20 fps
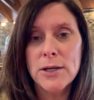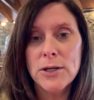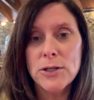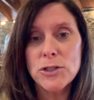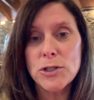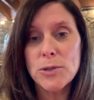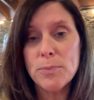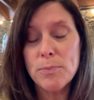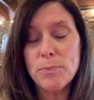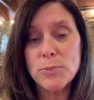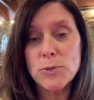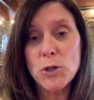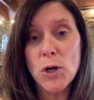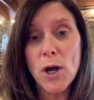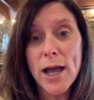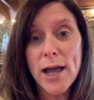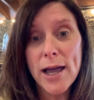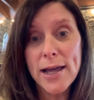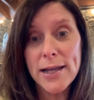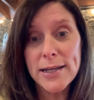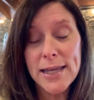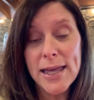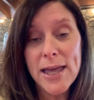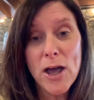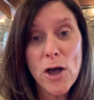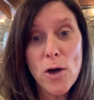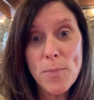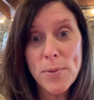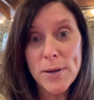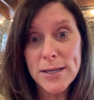to try to
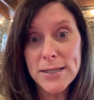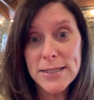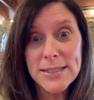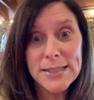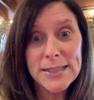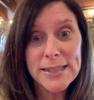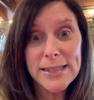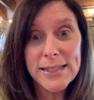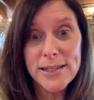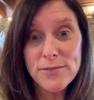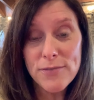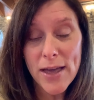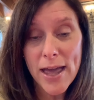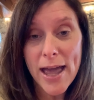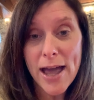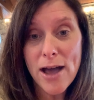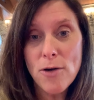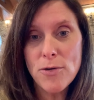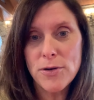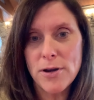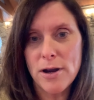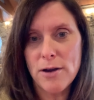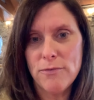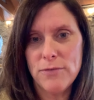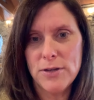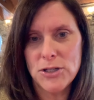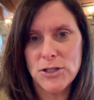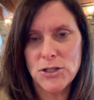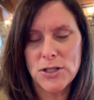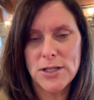help us to live out our
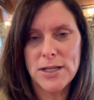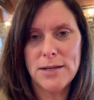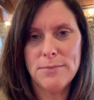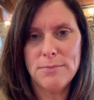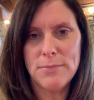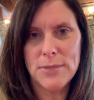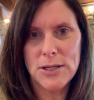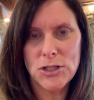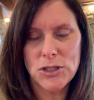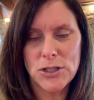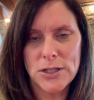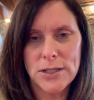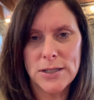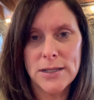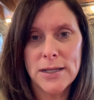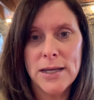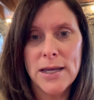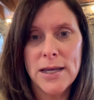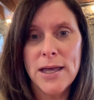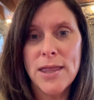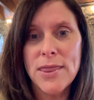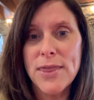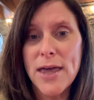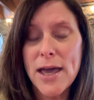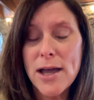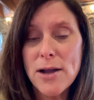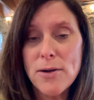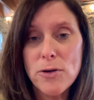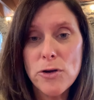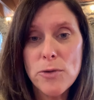vision and mission.
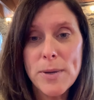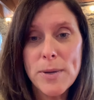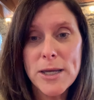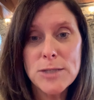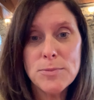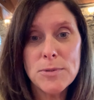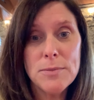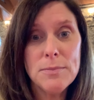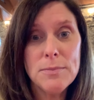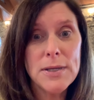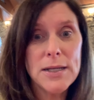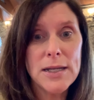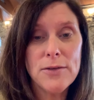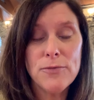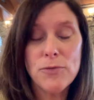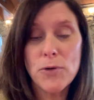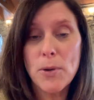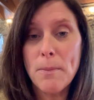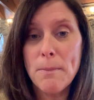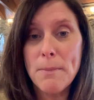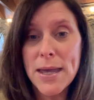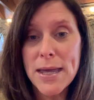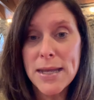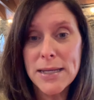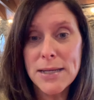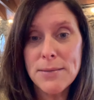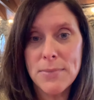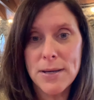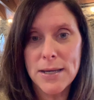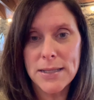That group has been meeting for
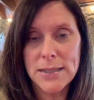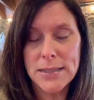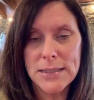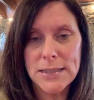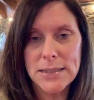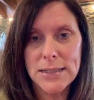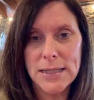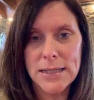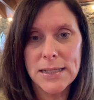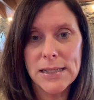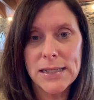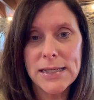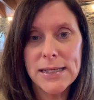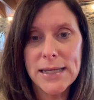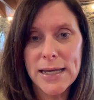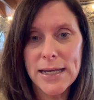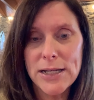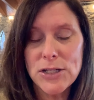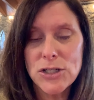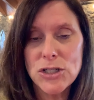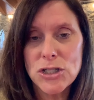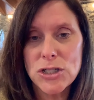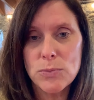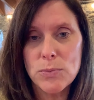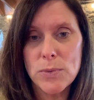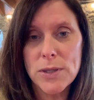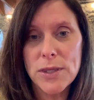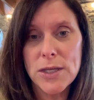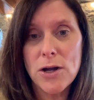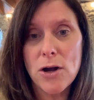many months and engaged
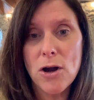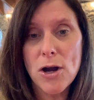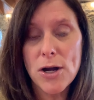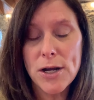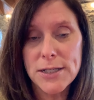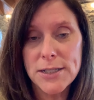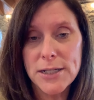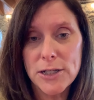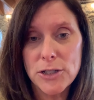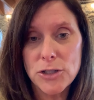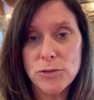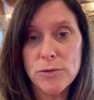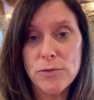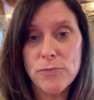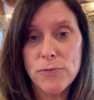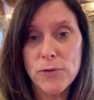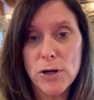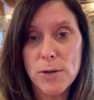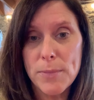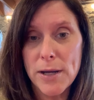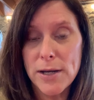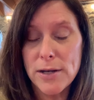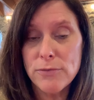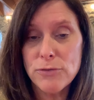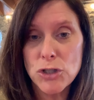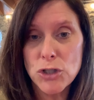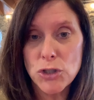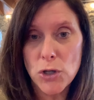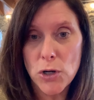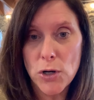with an architectural firm out of
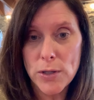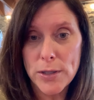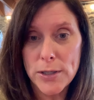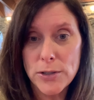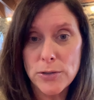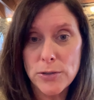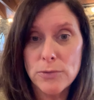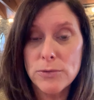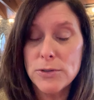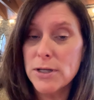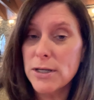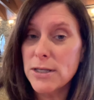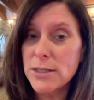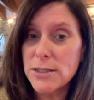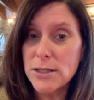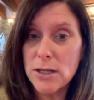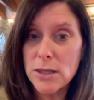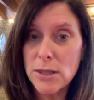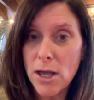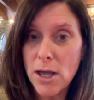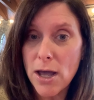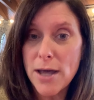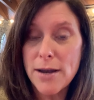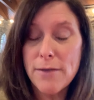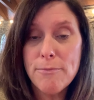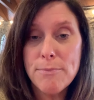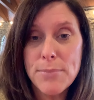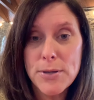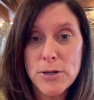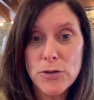Charlotte who does a lot
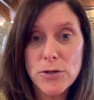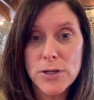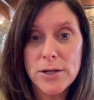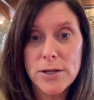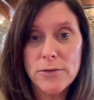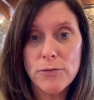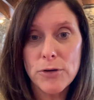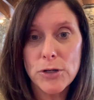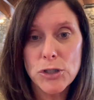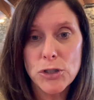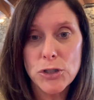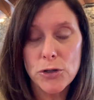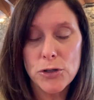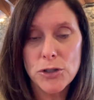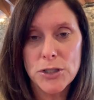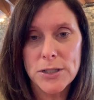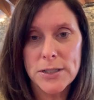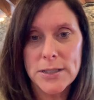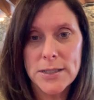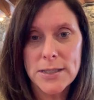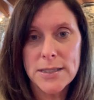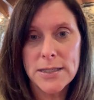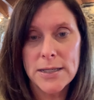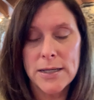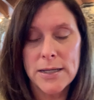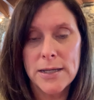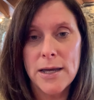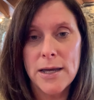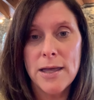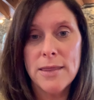of building for churches.
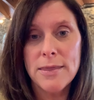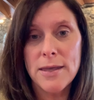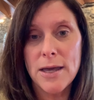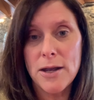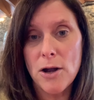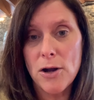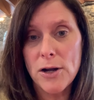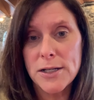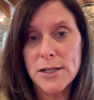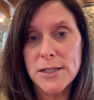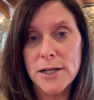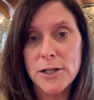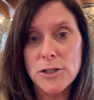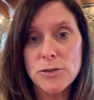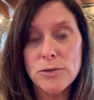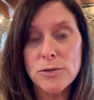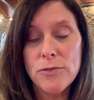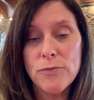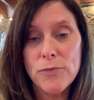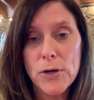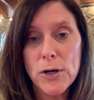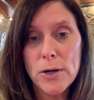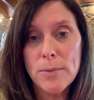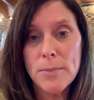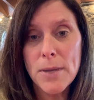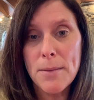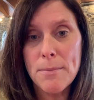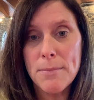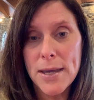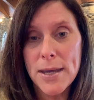That architectural
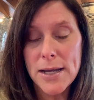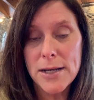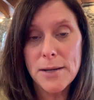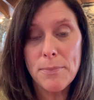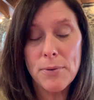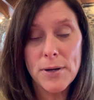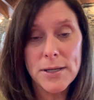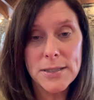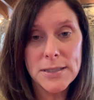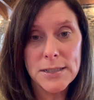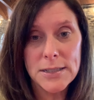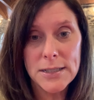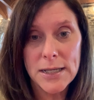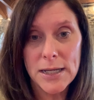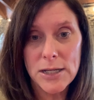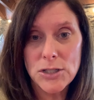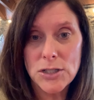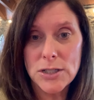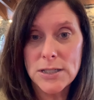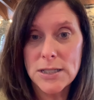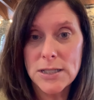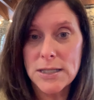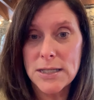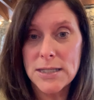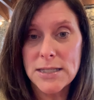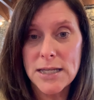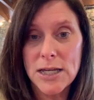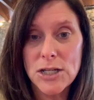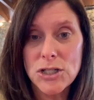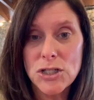firm made a presentation to the
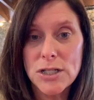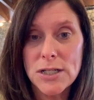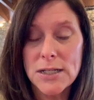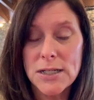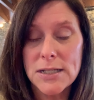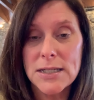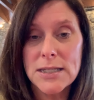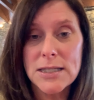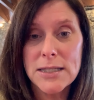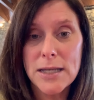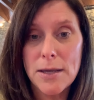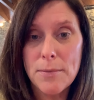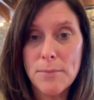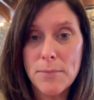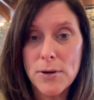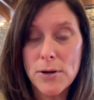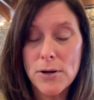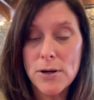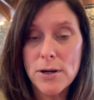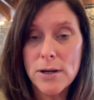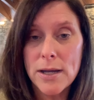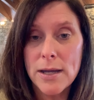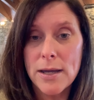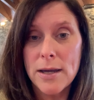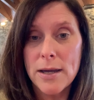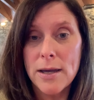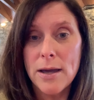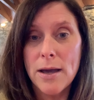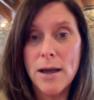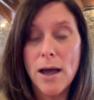session in December
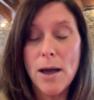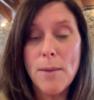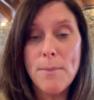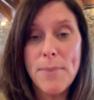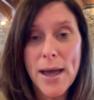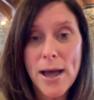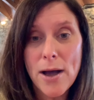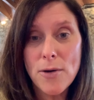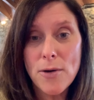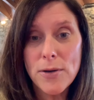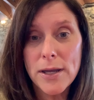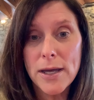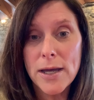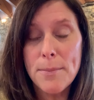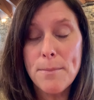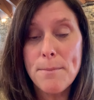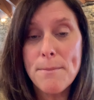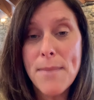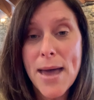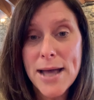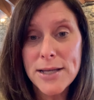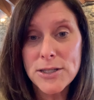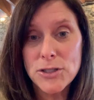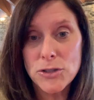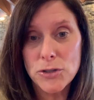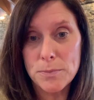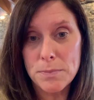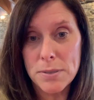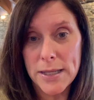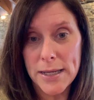about a
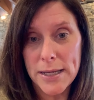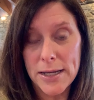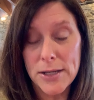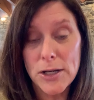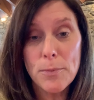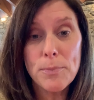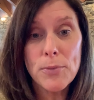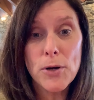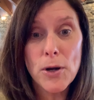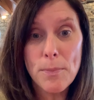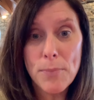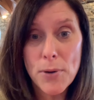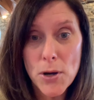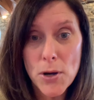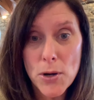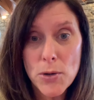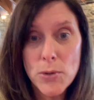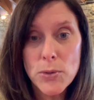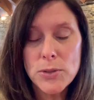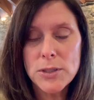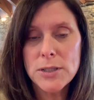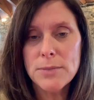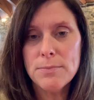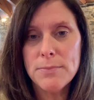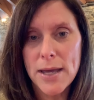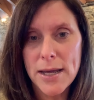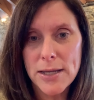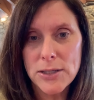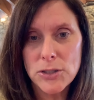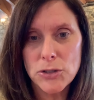master plan, a proposed
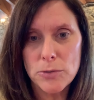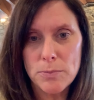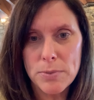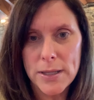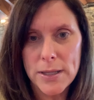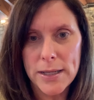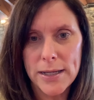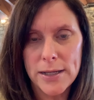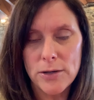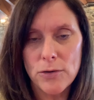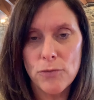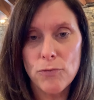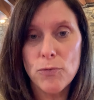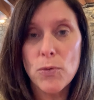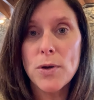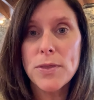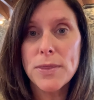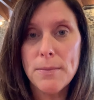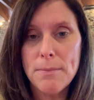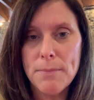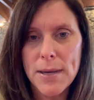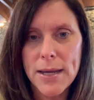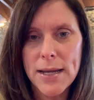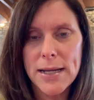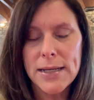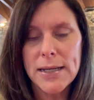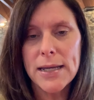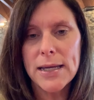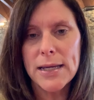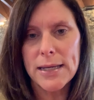master plan for the
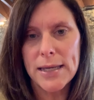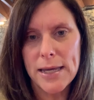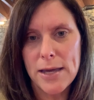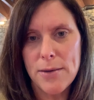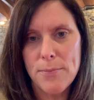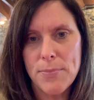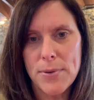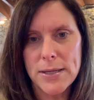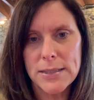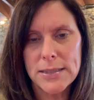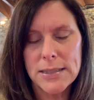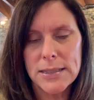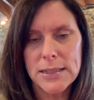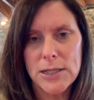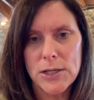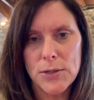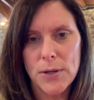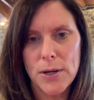main campus here